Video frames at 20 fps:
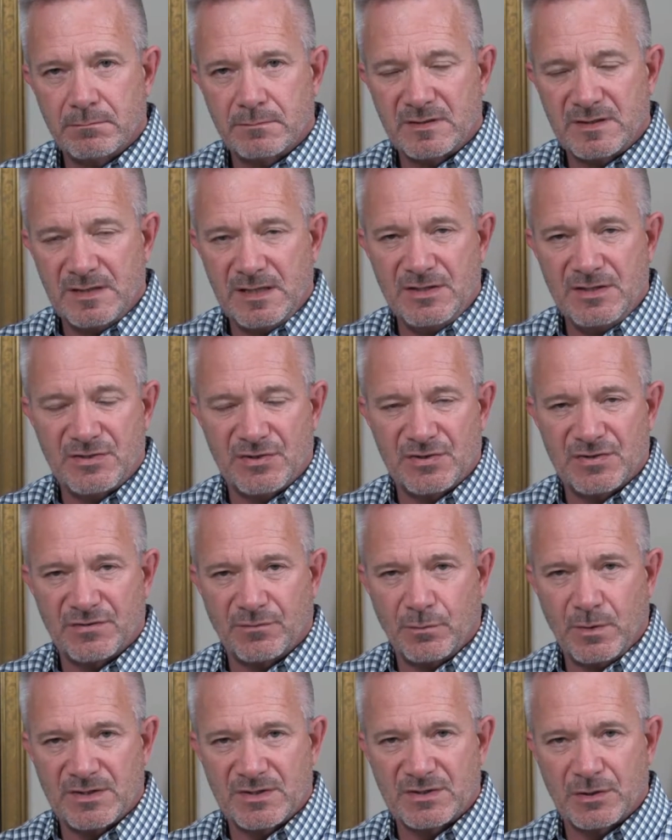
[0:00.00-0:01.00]
teachers
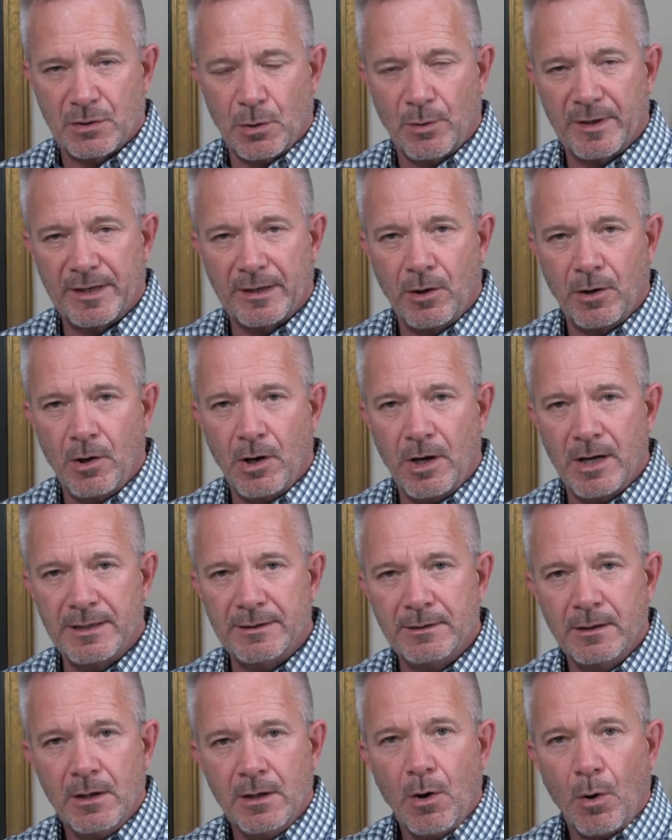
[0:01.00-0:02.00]
of what's going
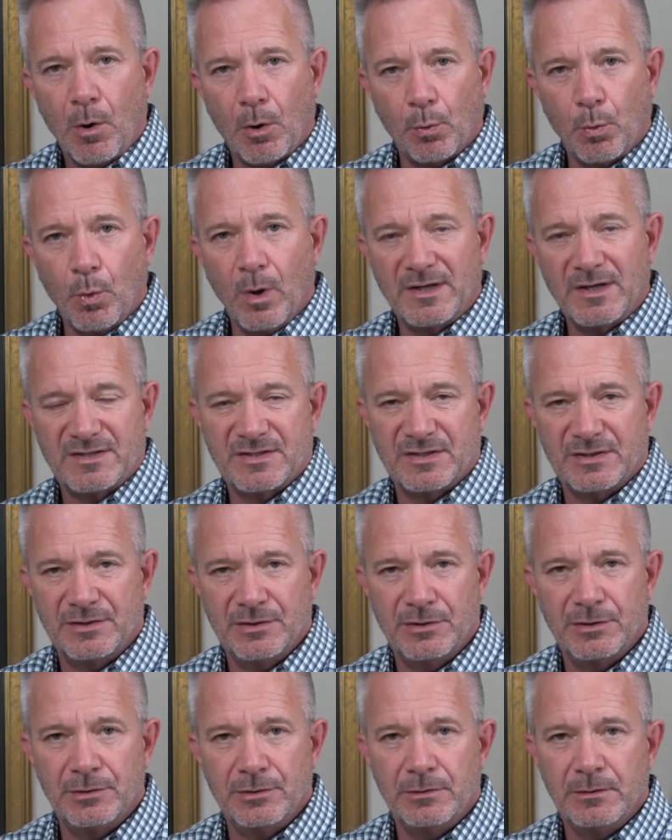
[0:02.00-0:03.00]
on or what to
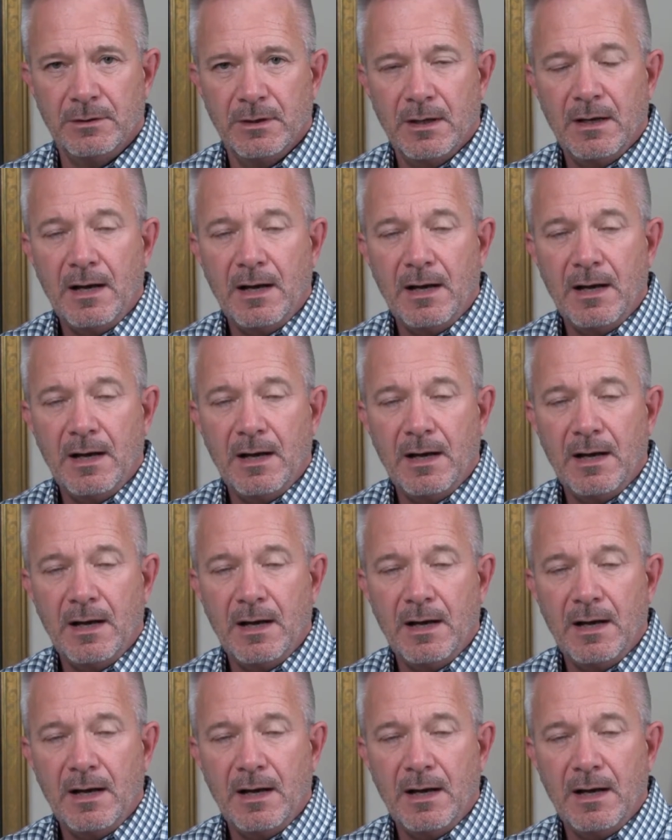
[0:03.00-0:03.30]
do.